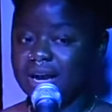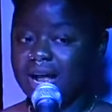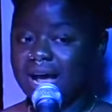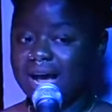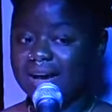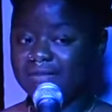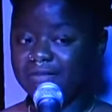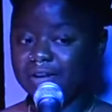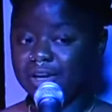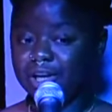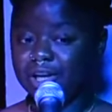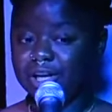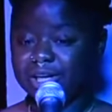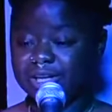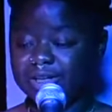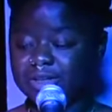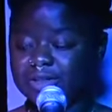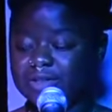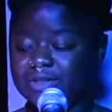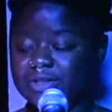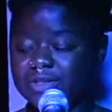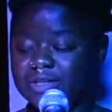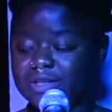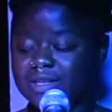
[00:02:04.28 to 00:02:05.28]
having
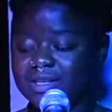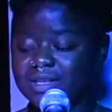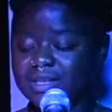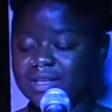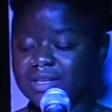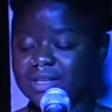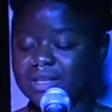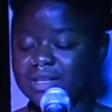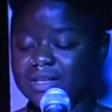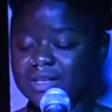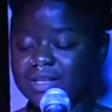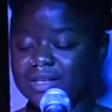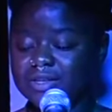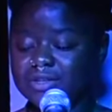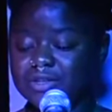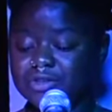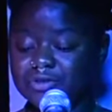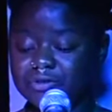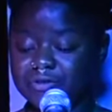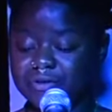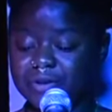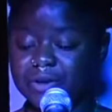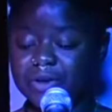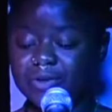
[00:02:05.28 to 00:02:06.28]
learnt
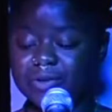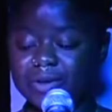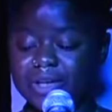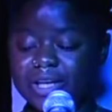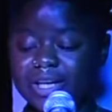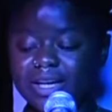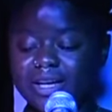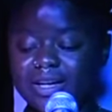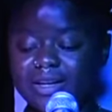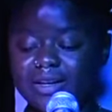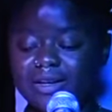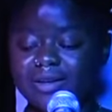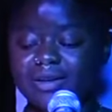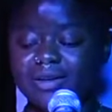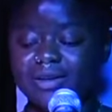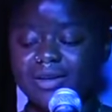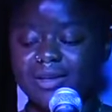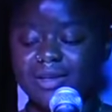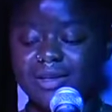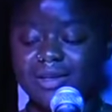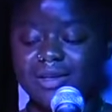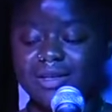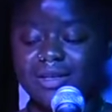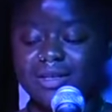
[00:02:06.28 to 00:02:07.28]
to feel again,
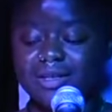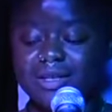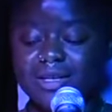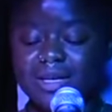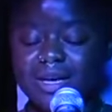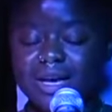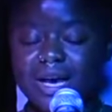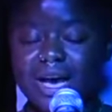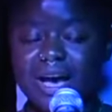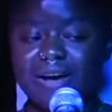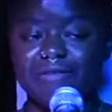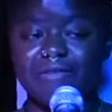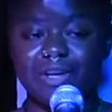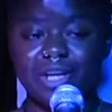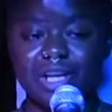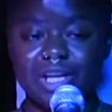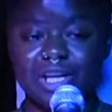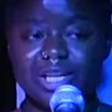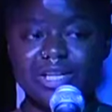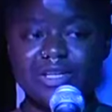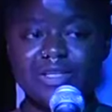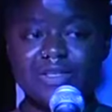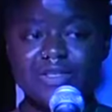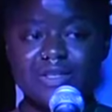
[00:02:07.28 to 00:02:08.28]
having
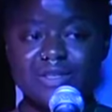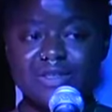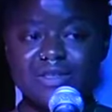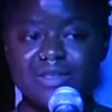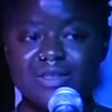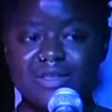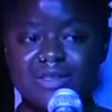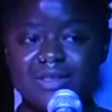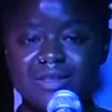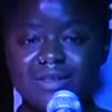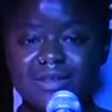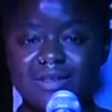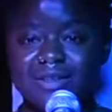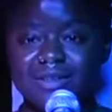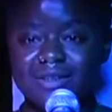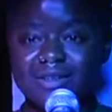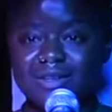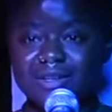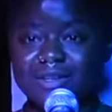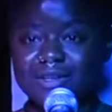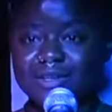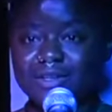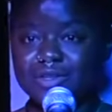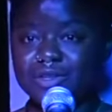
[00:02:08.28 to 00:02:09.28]
learnt
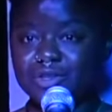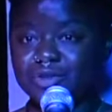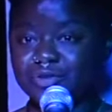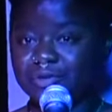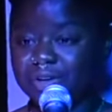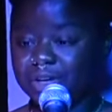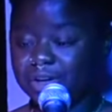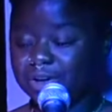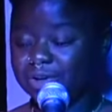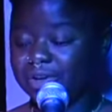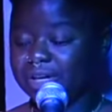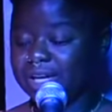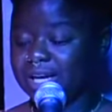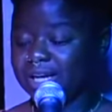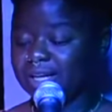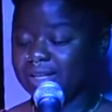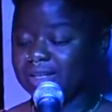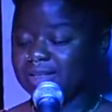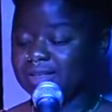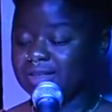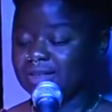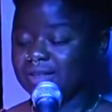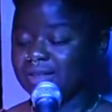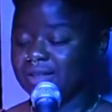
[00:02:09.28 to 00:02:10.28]
to
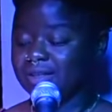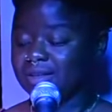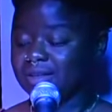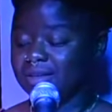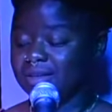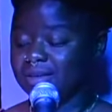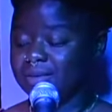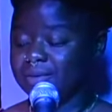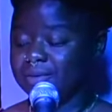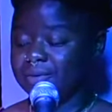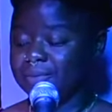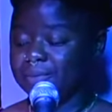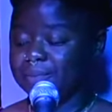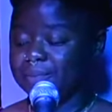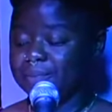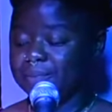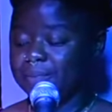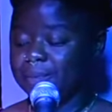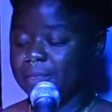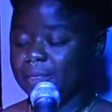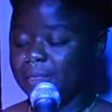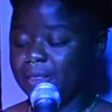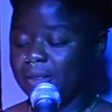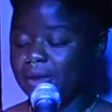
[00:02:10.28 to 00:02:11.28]
reconnect.
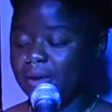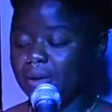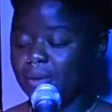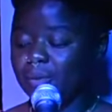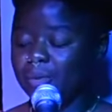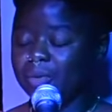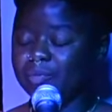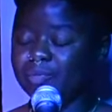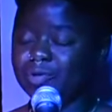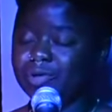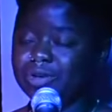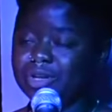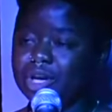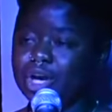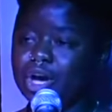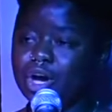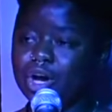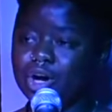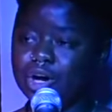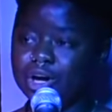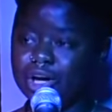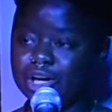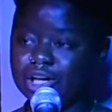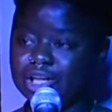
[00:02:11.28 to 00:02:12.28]
My body
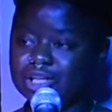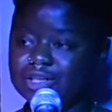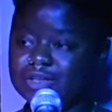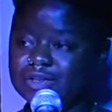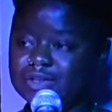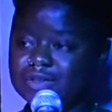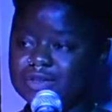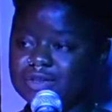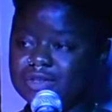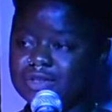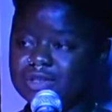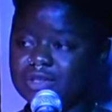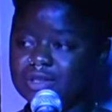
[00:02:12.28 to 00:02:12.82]
hurts